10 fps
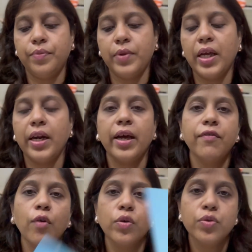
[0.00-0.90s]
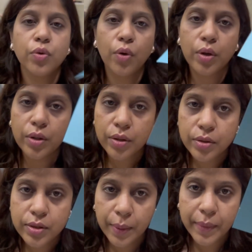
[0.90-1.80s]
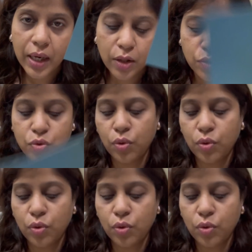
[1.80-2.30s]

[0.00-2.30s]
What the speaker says: and I've also got some cups.